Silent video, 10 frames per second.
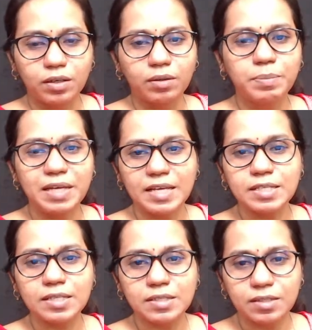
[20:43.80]

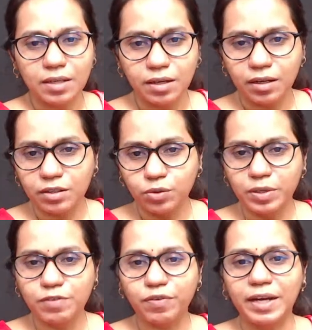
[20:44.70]
PS, you
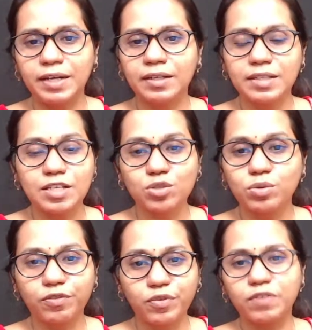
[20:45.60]
will find these two
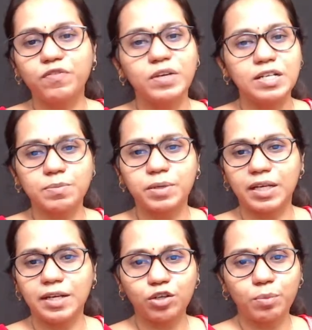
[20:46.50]
different fields
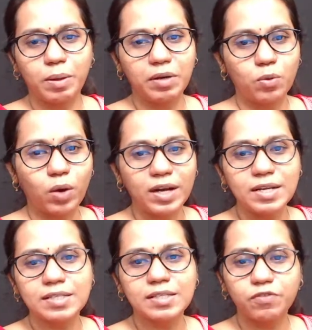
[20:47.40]
pertaining to memory. One
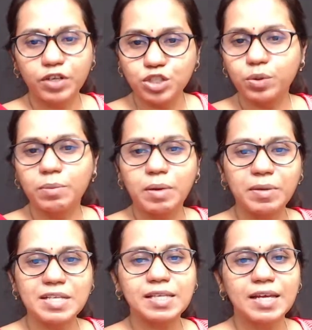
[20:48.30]
is the virtual
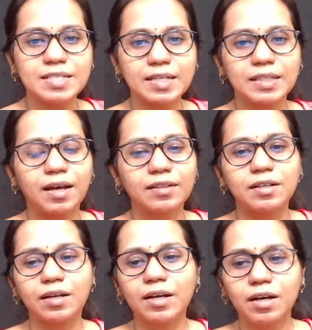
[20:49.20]
memory size and the
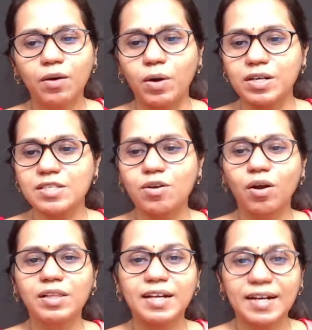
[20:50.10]
other, what is
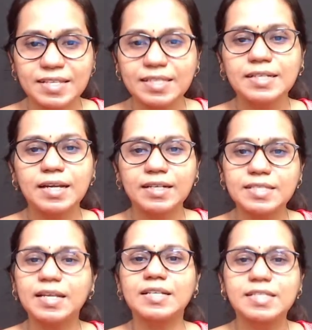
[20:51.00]
called the resident
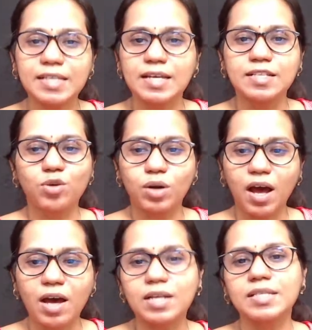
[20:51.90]
set size or
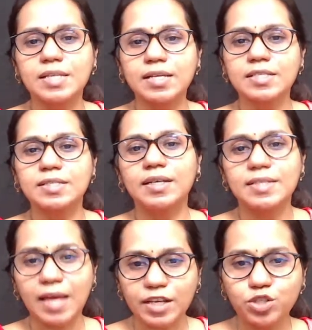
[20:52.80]
RSS, is
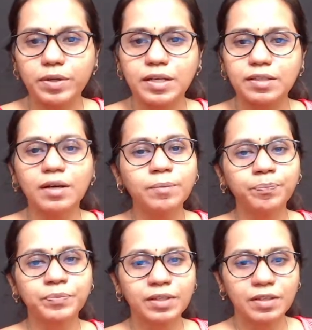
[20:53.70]
actually the
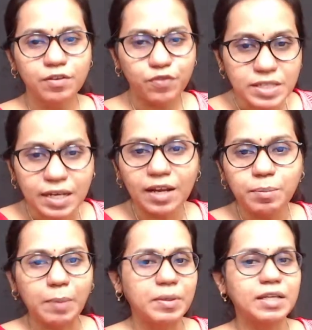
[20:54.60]
physical
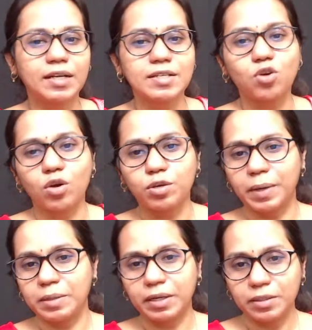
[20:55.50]
memory that is
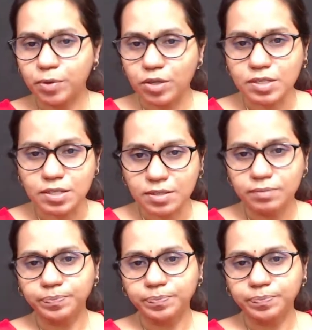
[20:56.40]
occupied by the process,